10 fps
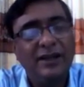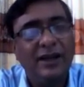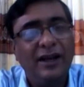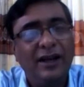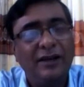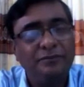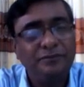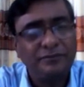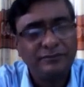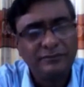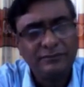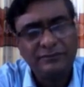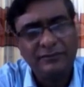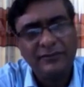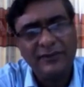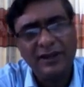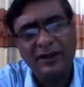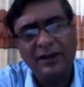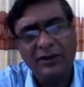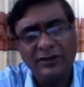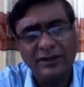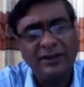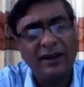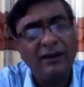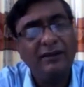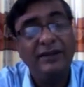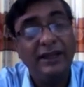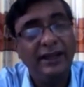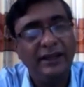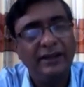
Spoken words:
uh, on the third day,